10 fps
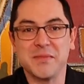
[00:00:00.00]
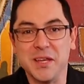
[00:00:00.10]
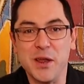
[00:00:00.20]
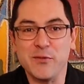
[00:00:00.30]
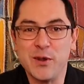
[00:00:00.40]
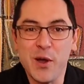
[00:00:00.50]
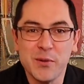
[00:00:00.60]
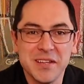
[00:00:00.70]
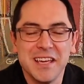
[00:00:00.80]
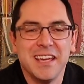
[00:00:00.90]
You never
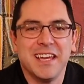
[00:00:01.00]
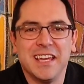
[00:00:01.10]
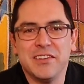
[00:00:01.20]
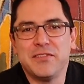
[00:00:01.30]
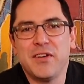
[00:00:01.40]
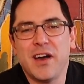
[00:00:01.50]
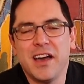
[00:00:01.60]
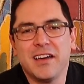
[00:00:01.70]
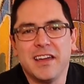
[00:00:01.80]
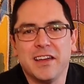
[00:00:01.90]
know if
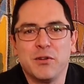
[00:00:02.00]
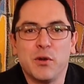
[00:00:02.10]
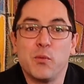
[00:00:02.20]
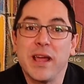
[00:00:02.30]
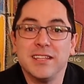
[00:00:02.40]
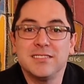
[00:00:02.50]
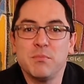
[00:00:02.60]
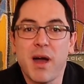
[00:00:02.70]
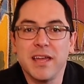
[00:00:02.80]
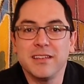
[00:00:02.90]
a raise
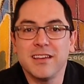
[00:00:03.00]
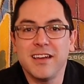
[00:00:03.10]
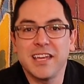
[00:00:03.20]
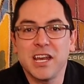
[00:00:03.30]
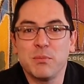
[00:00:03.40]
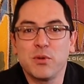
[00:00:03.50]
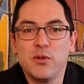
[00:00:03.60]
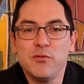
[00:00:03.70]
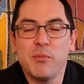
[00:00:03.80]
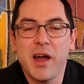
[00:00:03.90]
might get
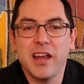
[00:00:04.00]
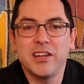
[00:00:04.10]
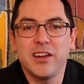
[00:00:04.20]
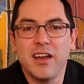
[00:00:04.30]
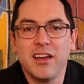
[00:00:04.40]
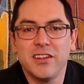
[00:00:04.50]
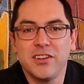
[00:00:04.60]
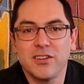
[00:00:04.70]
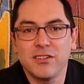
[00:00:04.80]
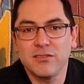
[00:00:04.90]
approved by
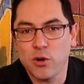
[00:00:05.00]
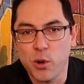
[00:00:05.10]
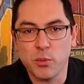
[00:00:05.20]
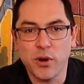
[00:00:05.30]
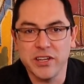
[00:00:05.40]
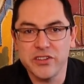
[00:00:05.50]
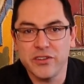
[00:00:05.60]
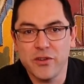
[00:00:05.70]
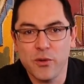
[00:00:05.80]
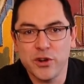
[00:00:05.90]
your
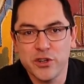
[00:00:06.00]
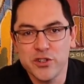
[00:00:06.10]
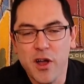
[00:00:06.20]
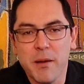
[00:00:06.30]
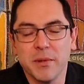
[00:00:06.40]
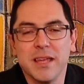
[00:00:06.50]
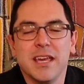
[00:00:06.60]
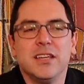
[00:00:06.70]
corporation or your job.